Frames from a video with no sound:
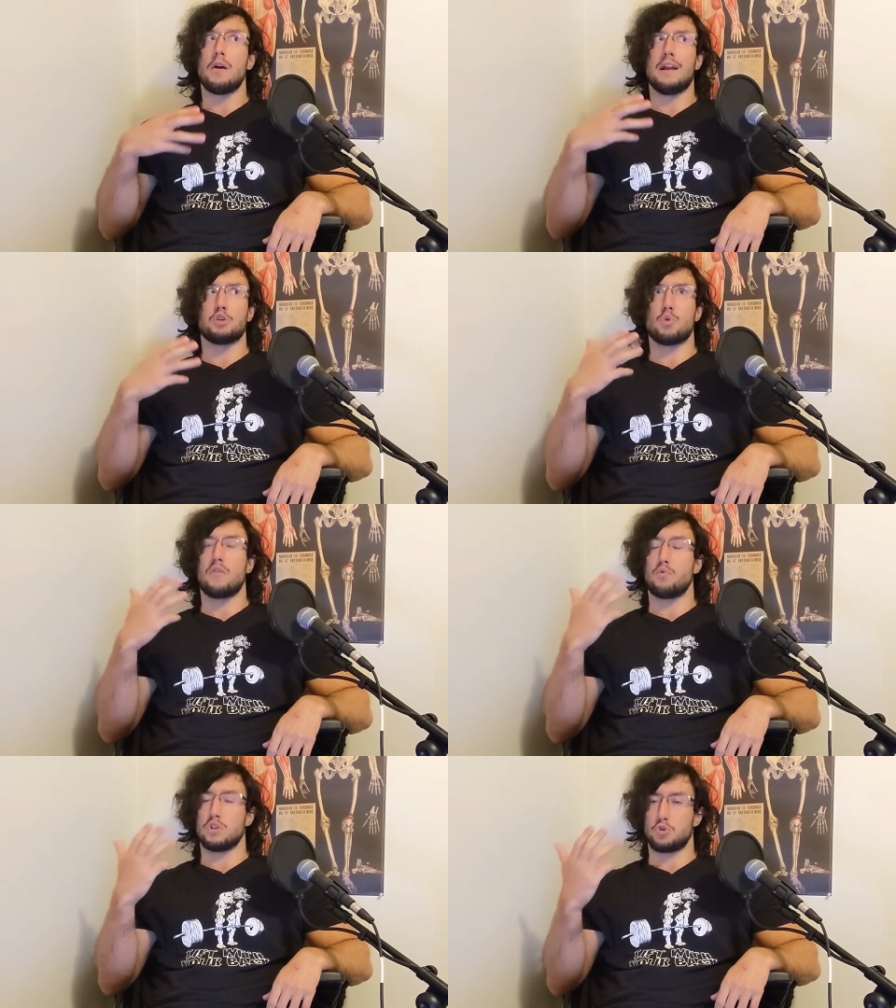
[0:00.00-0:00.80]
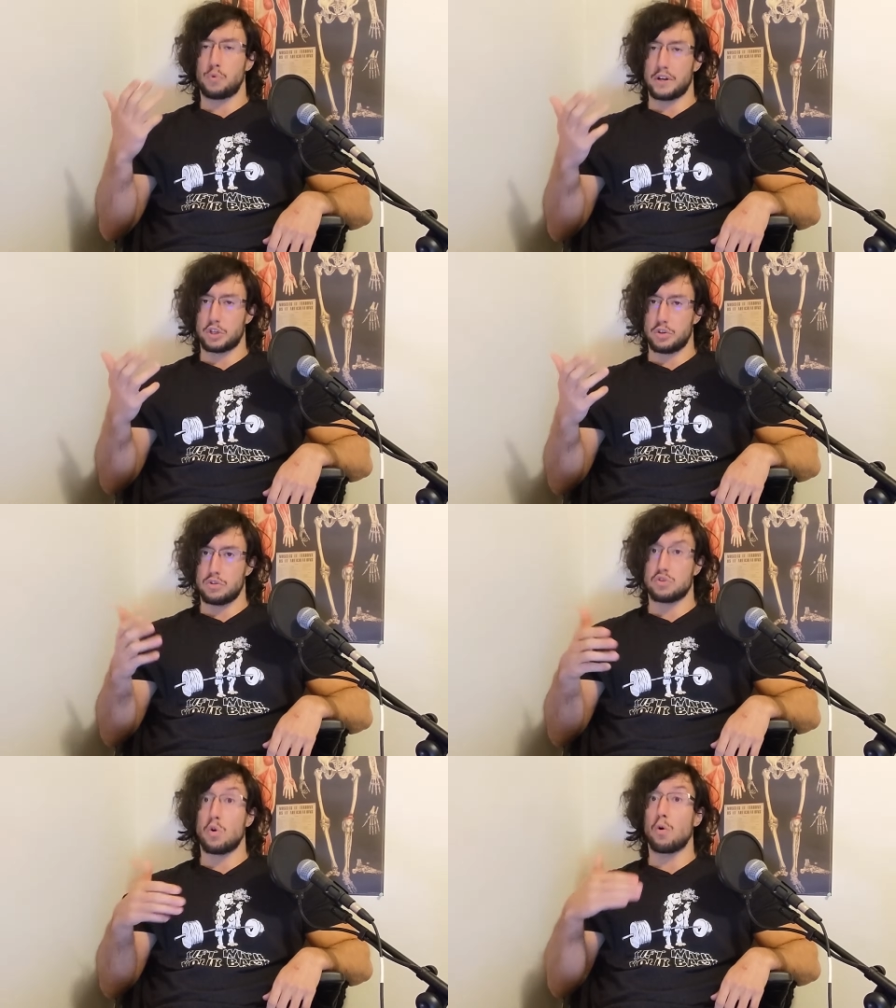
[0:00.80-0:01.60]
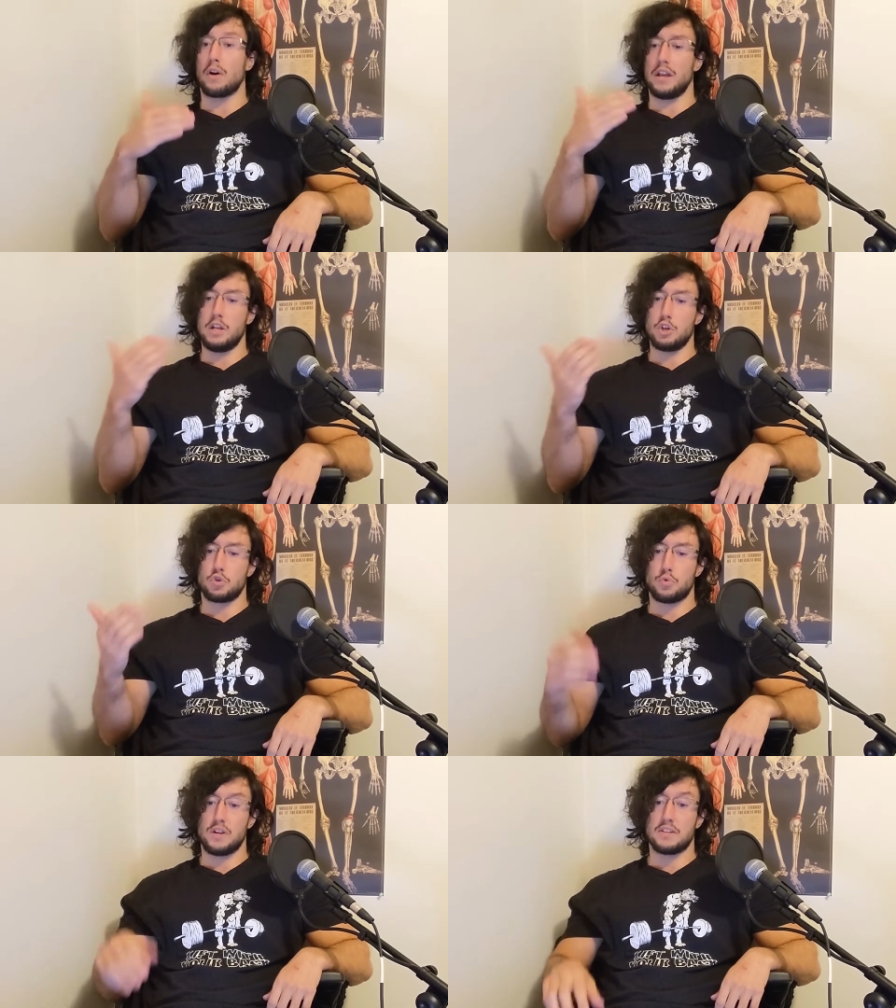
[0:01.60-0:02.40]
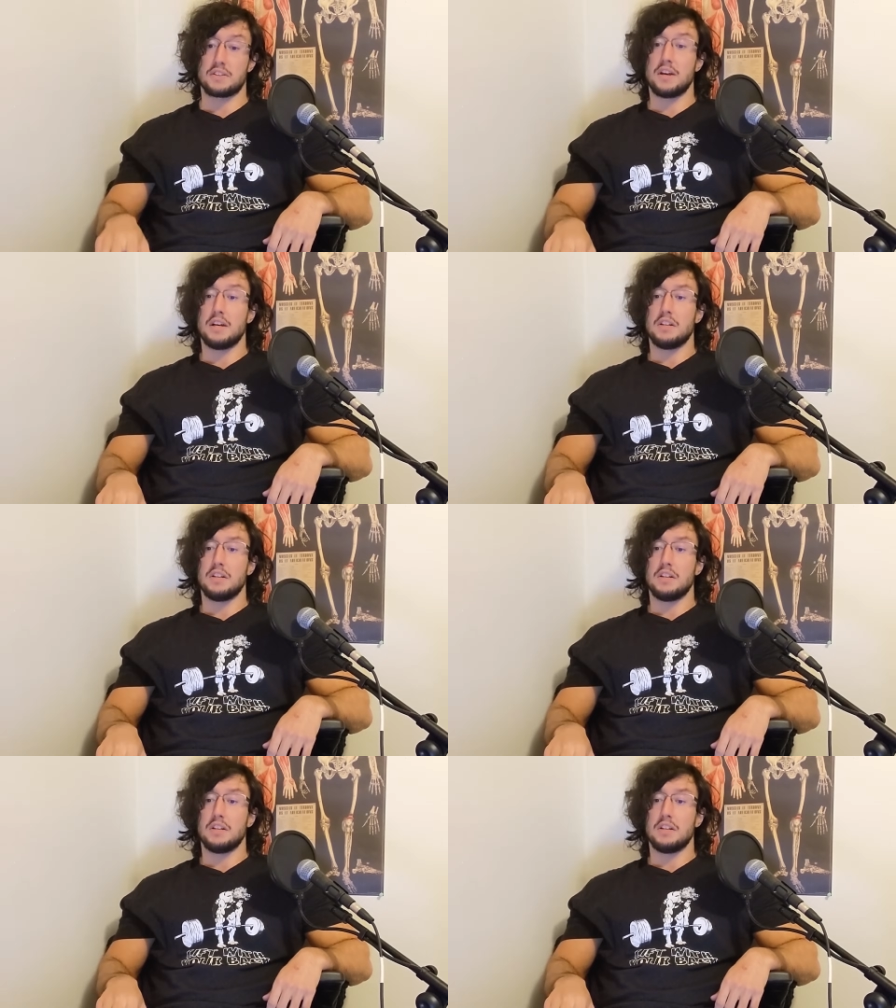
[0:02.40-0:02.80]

unless you have restrictions or injuries,